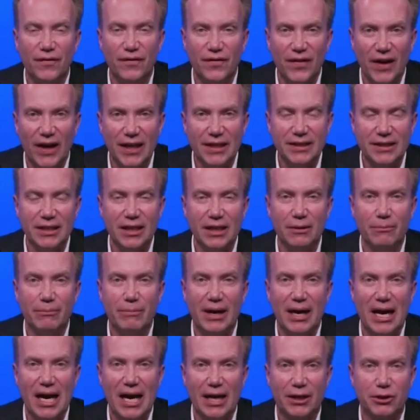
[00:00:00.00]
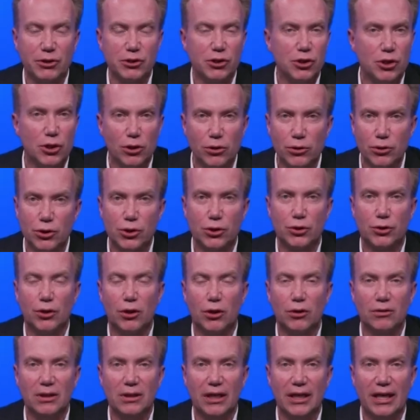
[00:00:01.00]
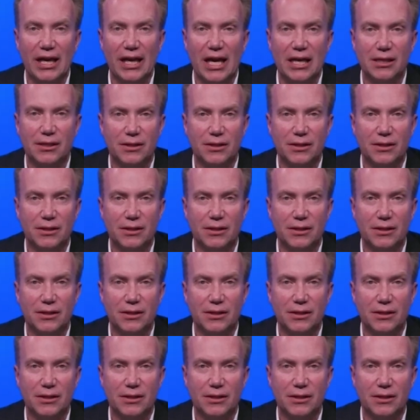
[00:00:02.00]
are fighting back so strongly